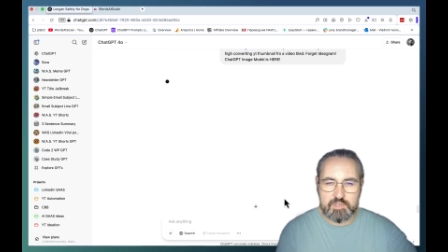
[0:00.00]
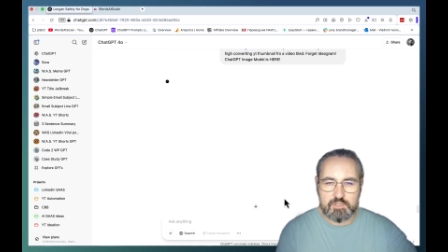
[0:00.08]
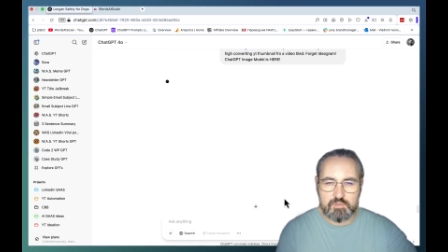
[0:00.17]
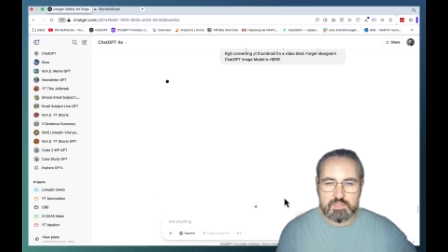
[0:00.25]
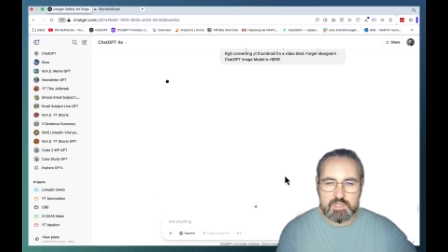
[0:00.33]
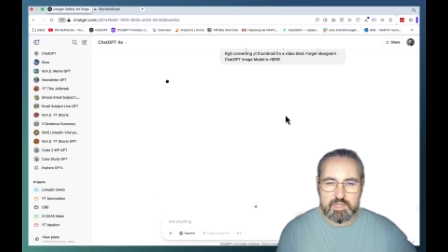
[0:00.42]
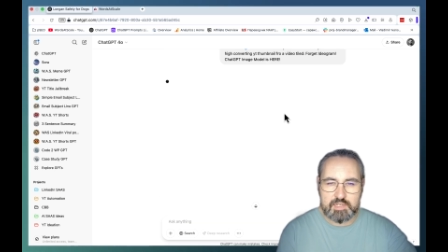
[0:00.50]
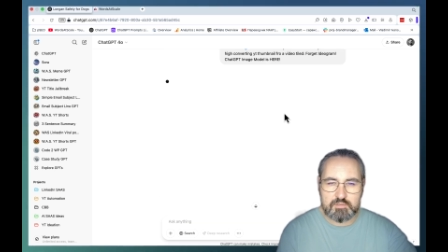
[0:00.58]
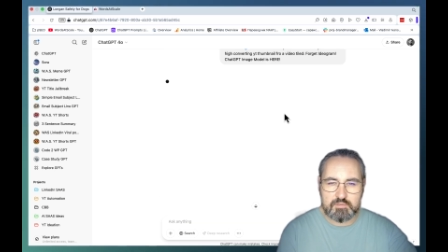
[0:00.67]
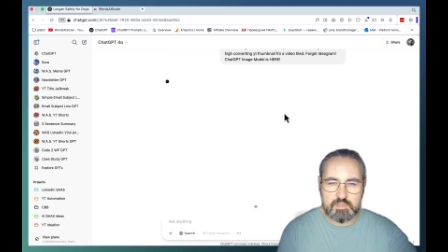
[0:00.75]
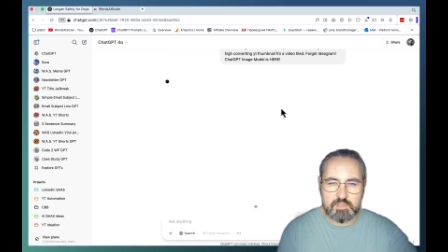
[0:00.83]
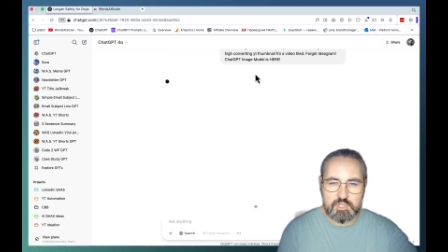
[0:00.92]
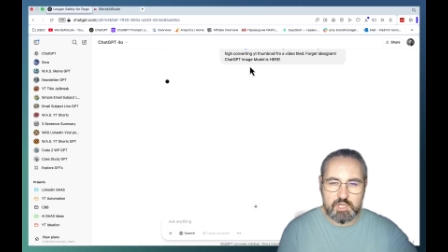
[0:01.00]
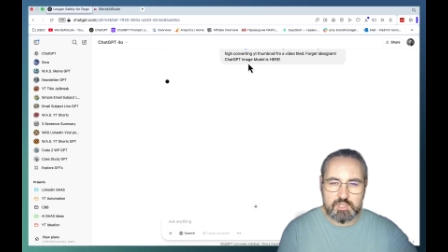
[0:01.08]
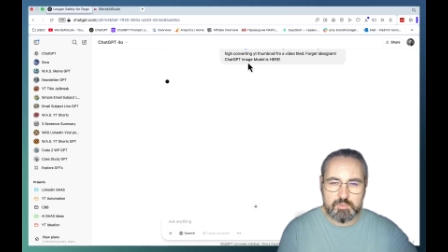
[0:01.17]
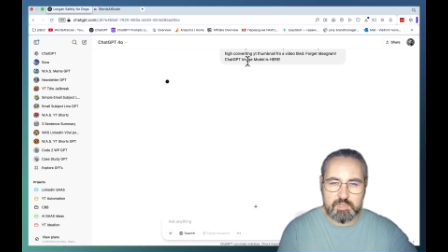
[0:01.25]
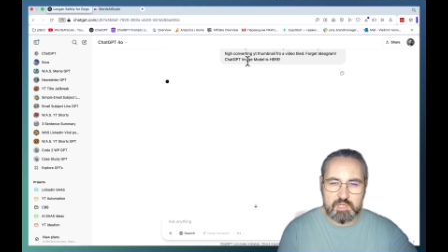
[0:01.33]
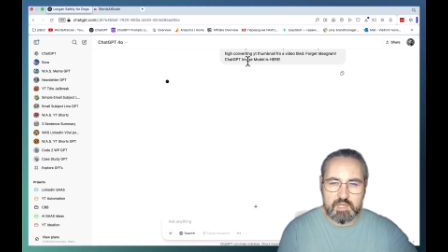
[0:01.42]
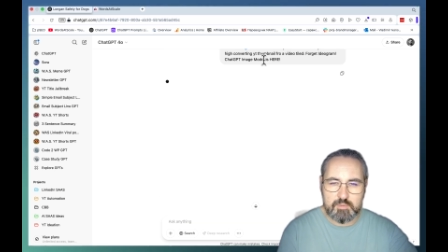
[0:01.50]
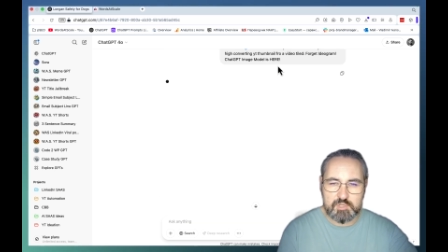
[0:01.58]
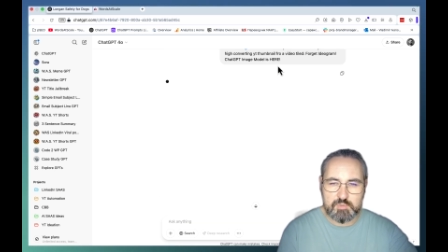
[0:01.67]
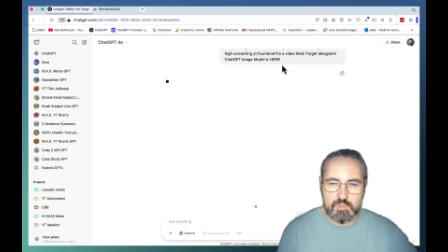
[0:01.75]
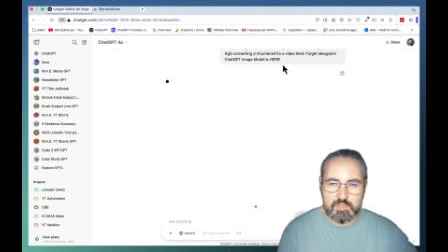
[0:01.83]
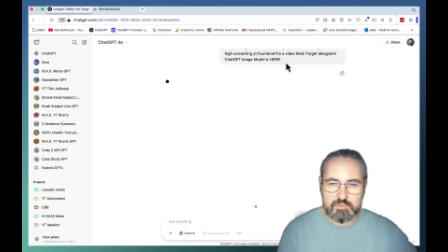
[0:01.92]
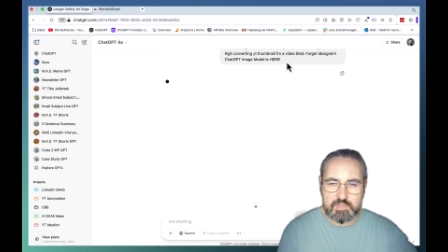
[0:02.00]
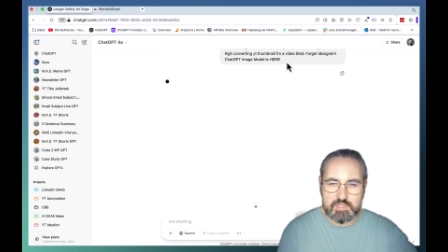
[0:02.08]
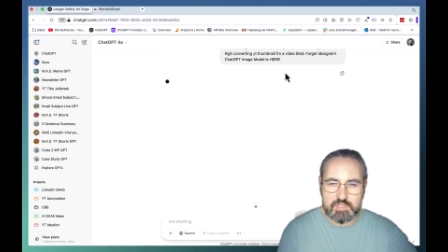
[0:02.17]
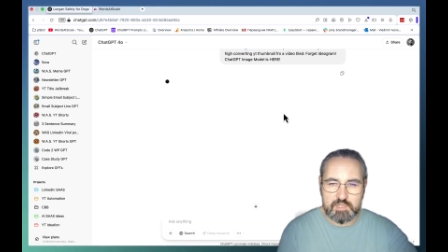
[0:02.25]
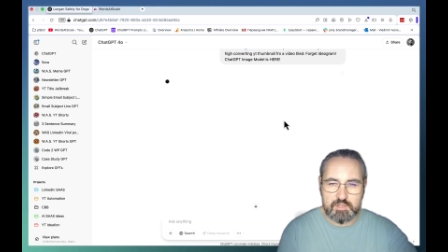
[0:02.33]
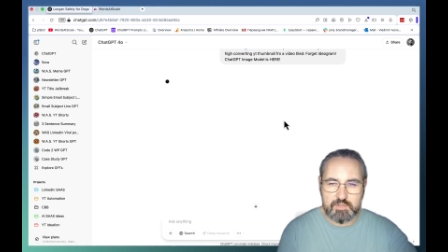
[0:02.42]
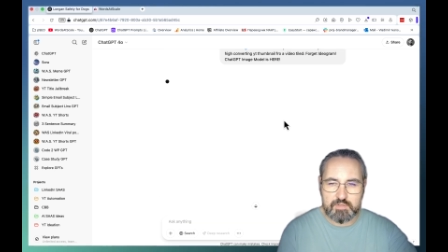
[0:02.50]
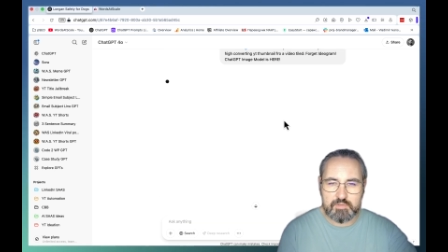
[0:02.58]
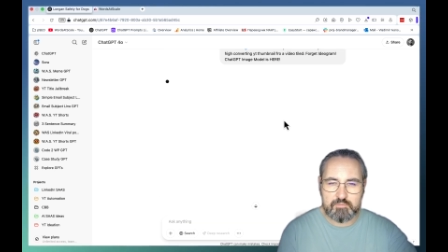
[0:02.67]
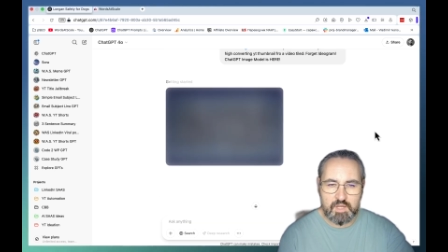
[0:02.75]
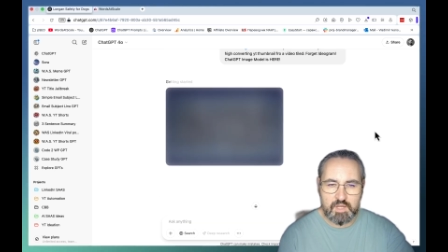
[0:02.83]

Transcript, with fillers: a video titled ChatGPT image model is here.